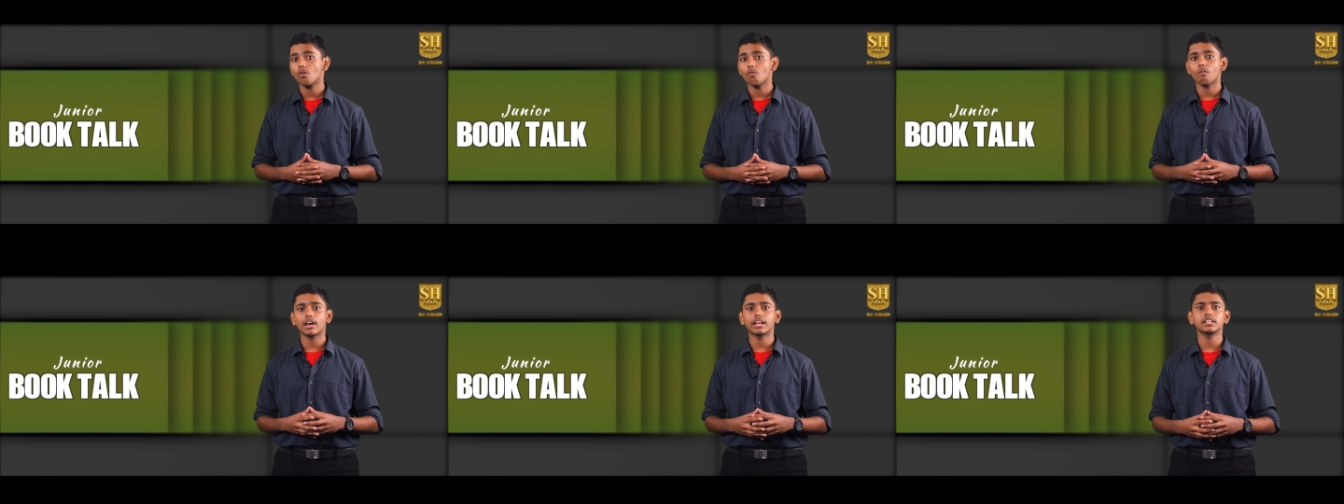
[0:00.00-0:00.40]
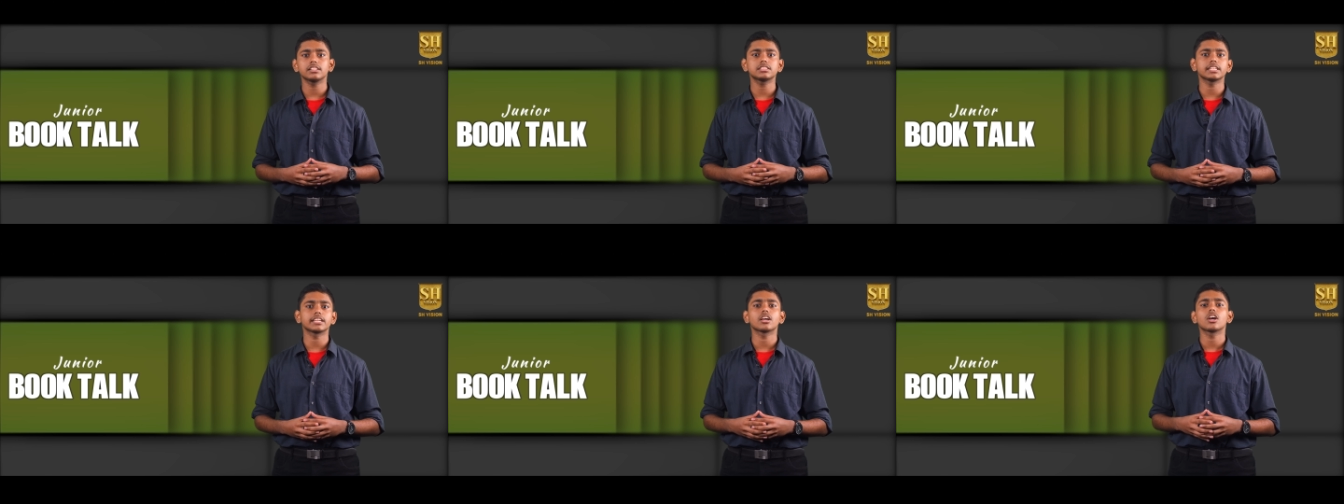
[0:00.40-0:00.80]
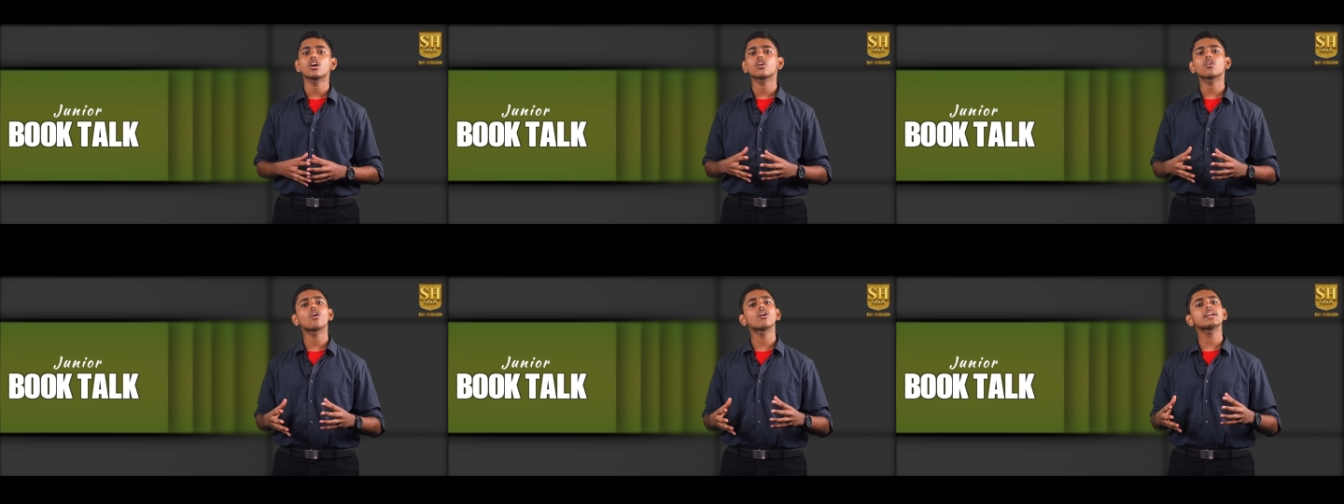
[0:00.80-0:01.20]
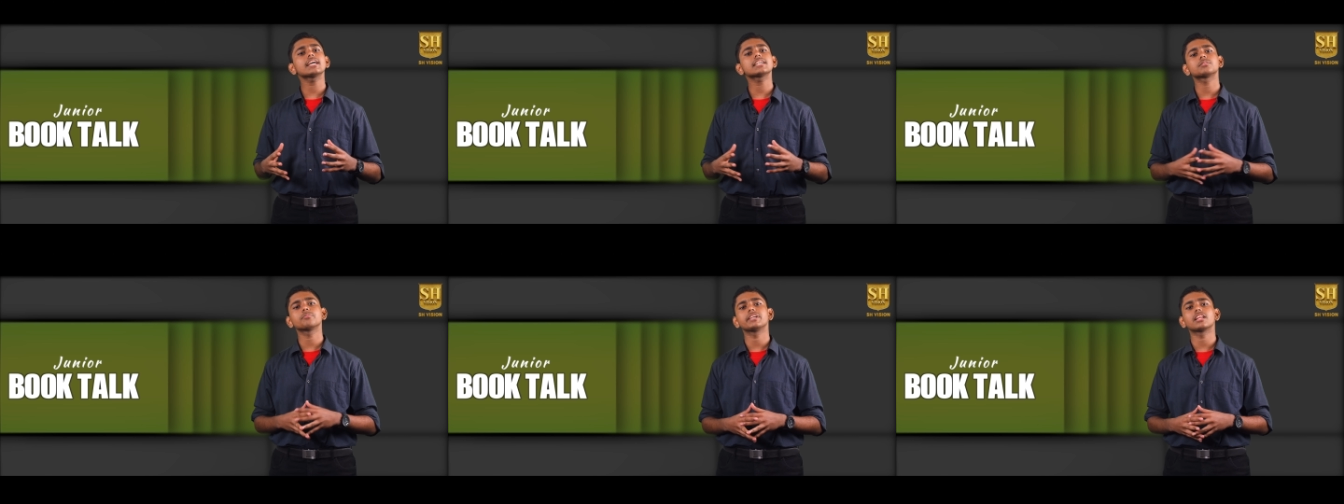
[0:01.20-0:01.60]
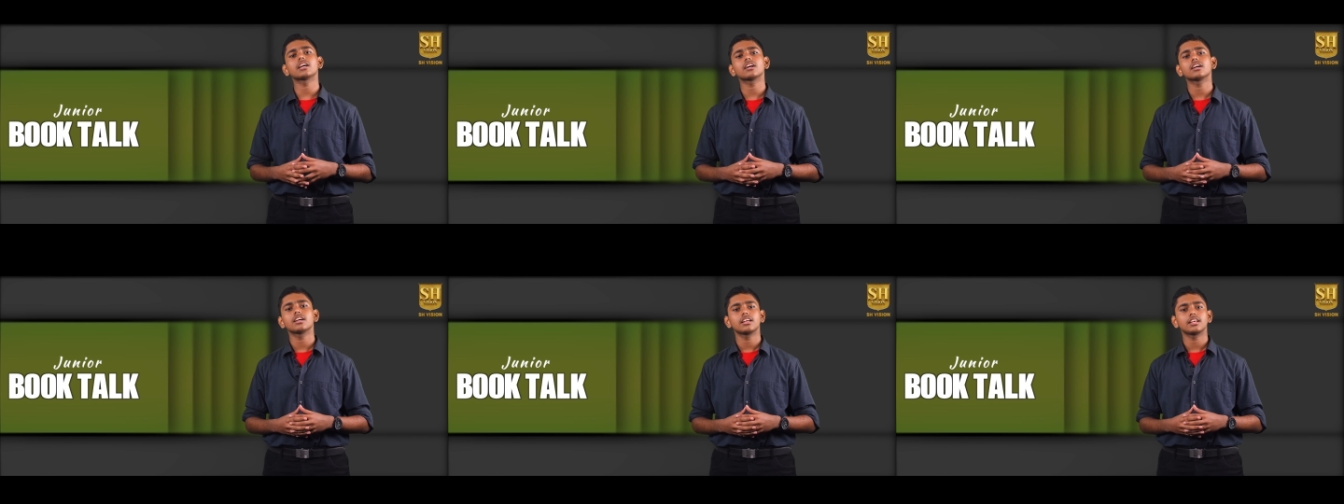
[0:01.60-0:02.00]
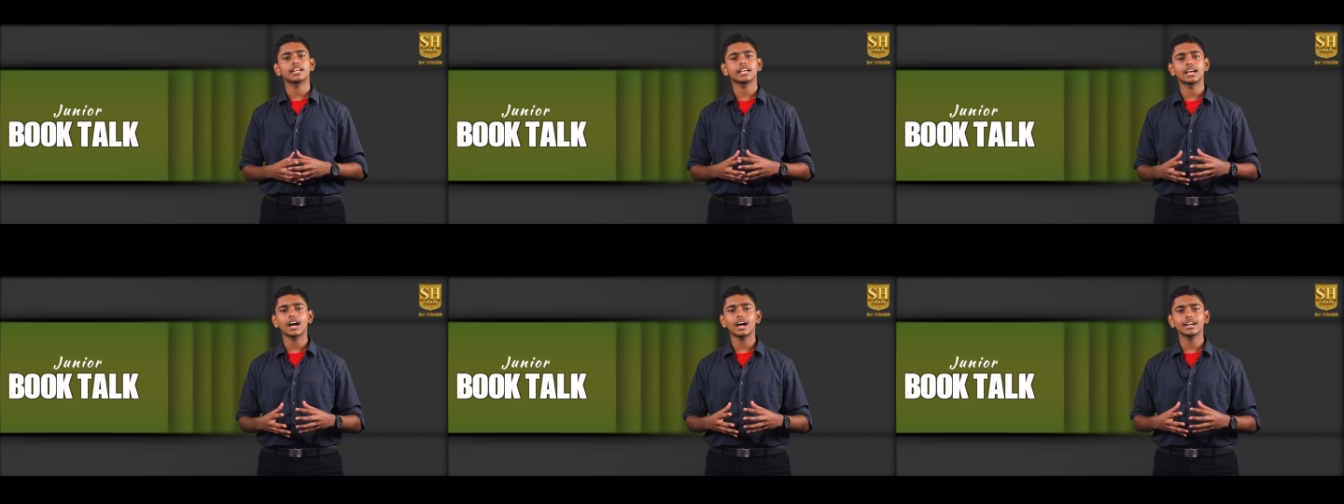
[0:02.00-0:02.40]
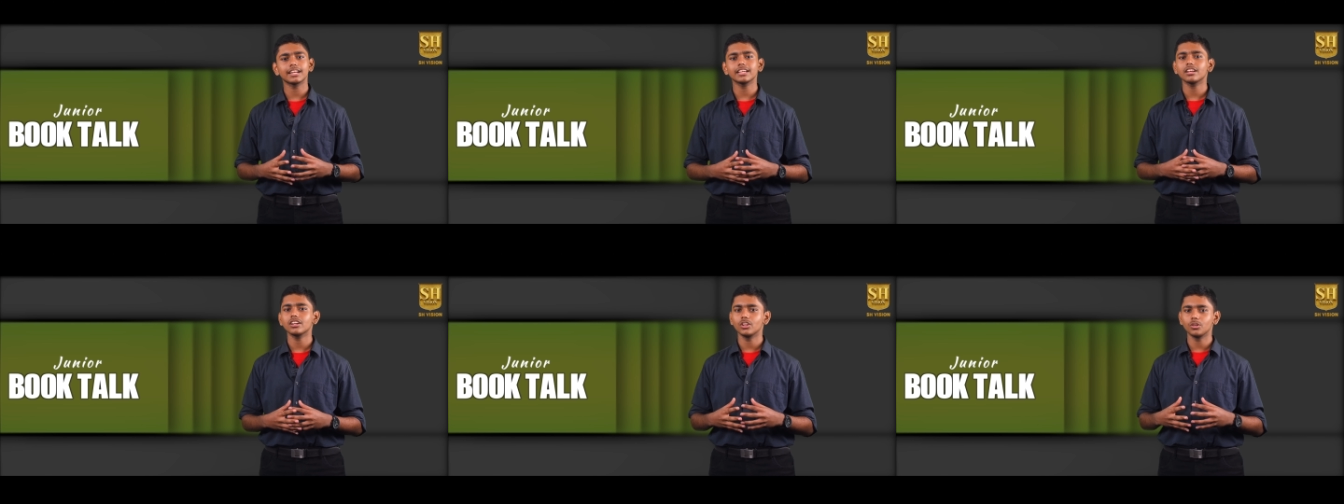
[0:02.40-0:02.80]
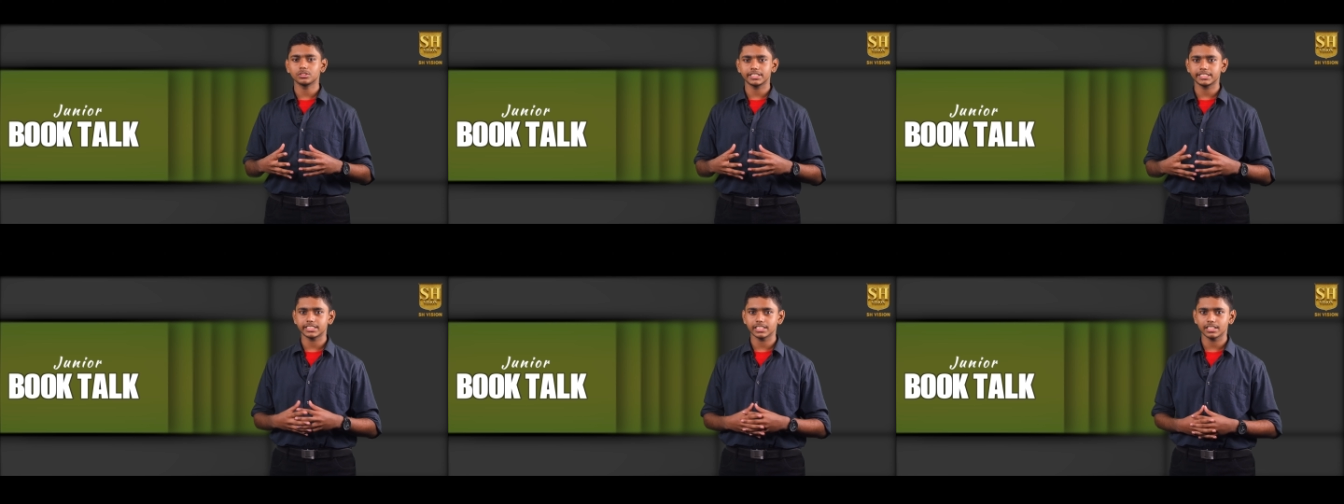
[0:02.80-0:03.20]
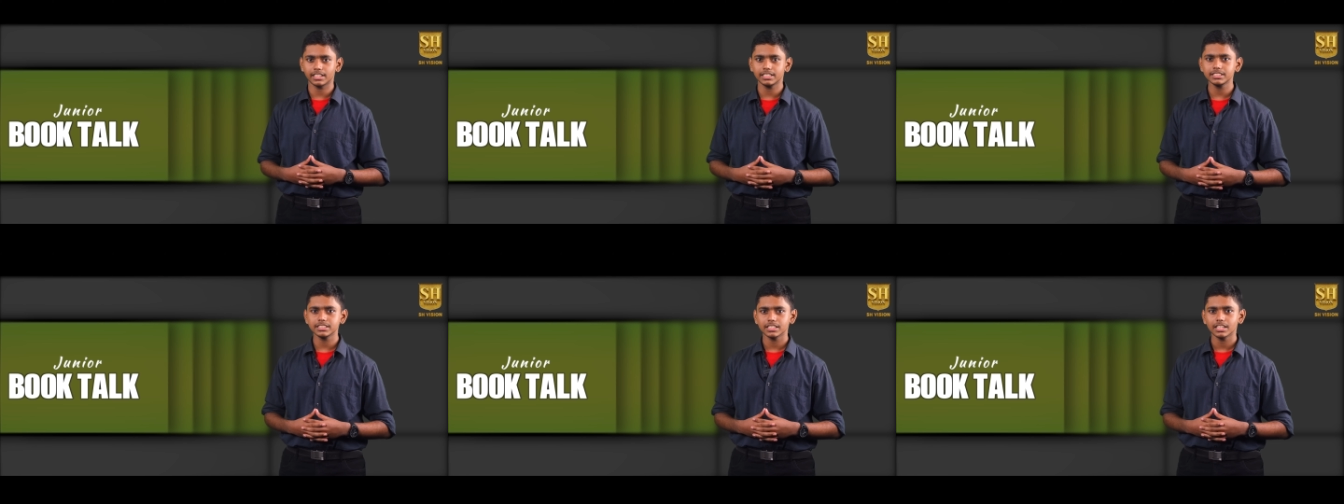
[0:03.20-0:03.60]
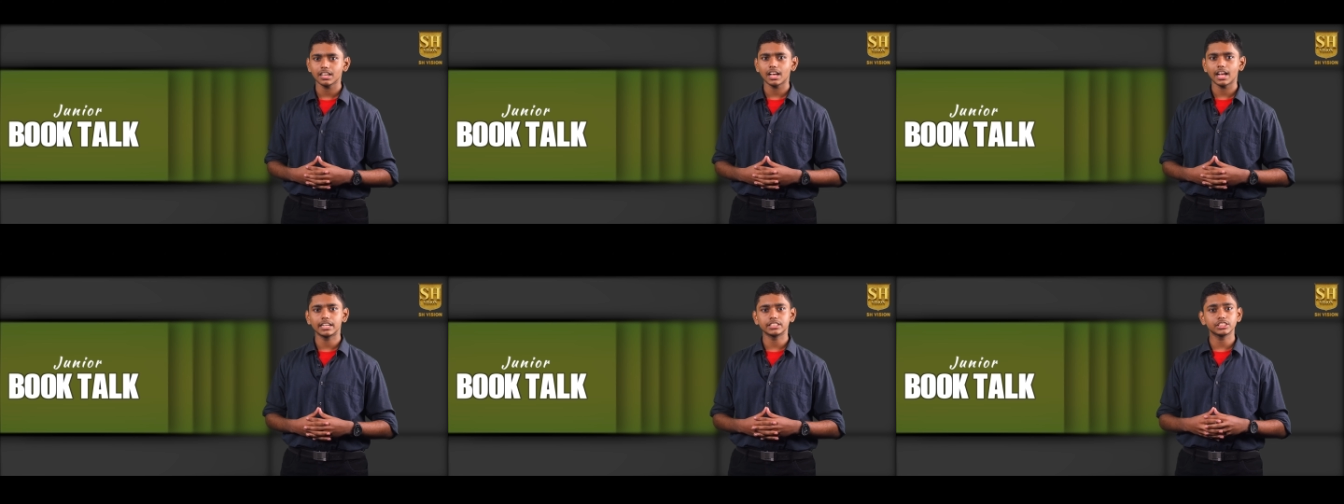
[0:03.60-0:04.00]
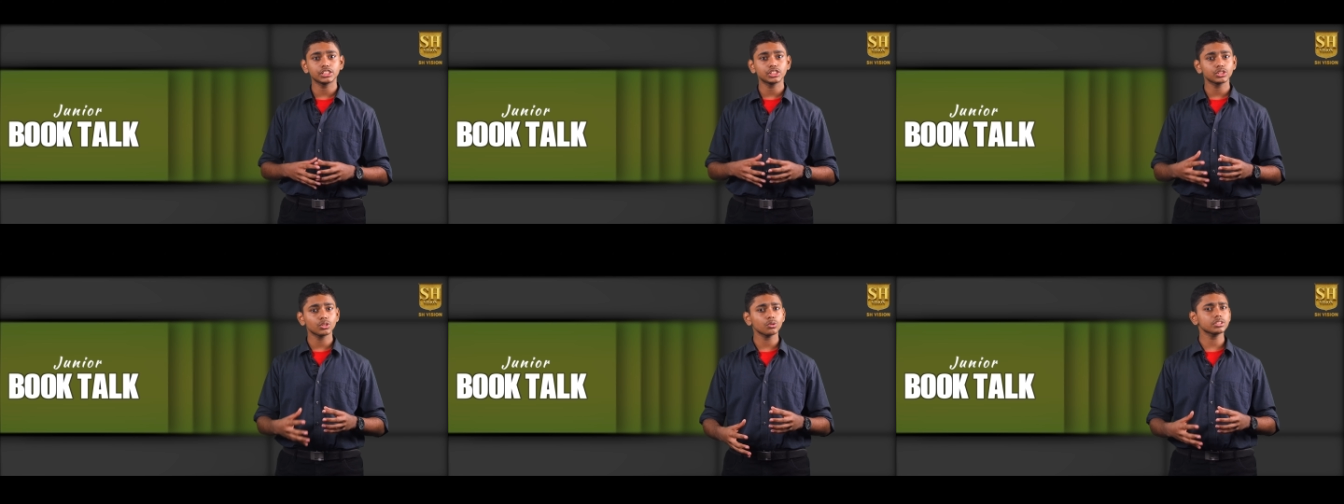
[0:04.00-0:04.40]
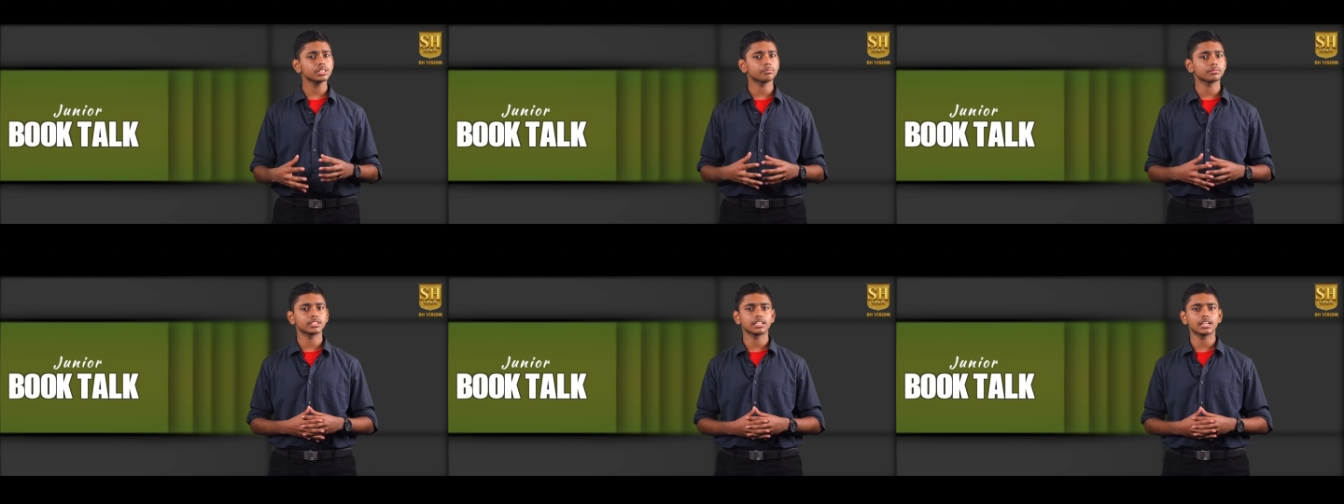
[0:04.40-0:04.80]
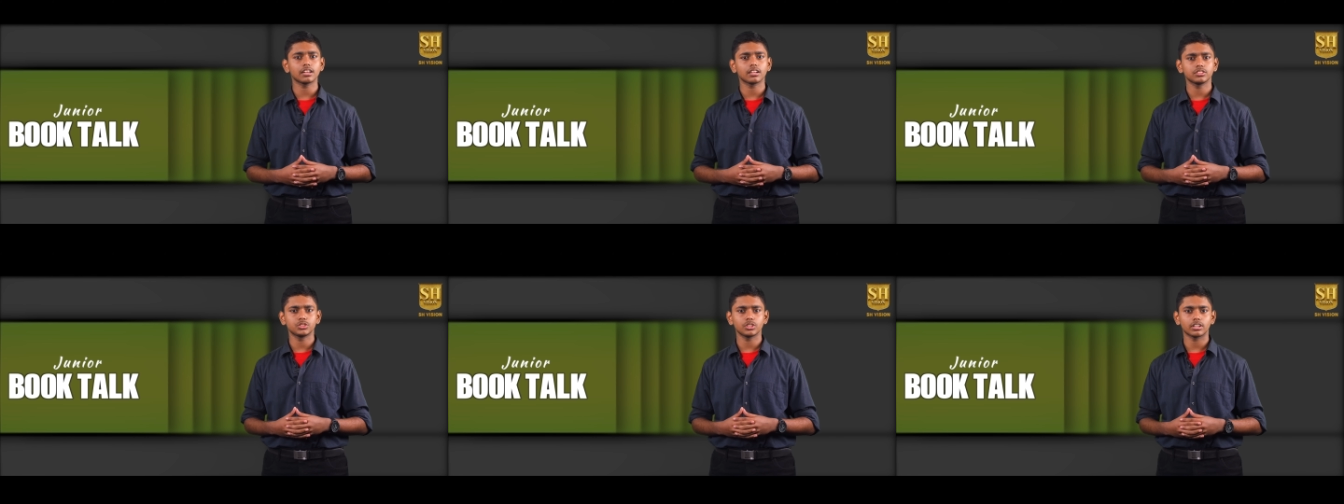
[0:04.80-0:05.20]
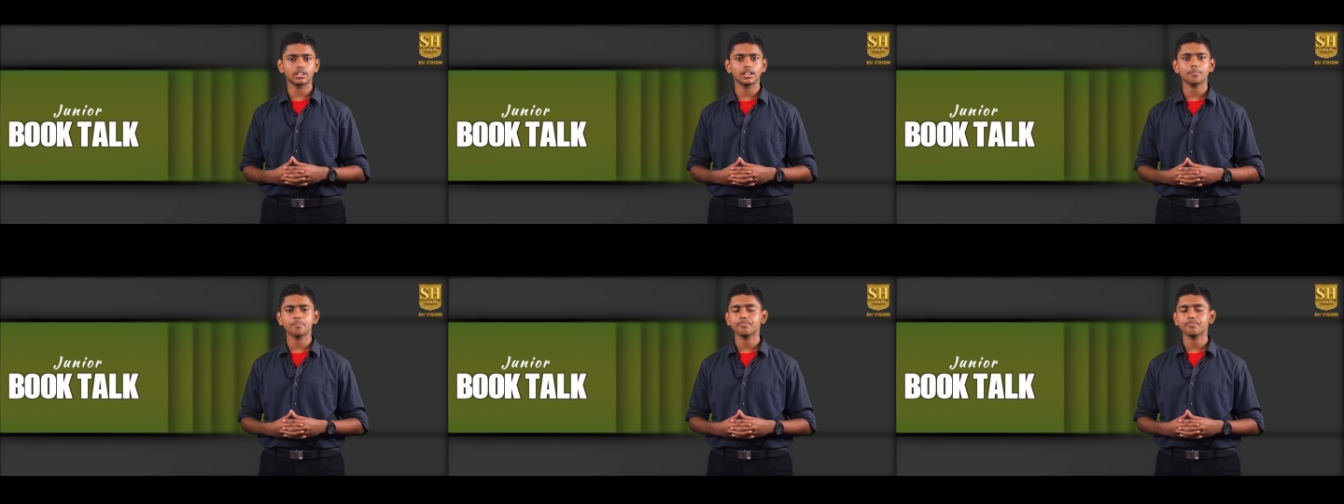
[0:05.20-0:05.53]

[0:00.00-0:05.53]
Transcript: Van Helsing contacts Mina regarding Lucy's illness, and she shows him the uh, journal.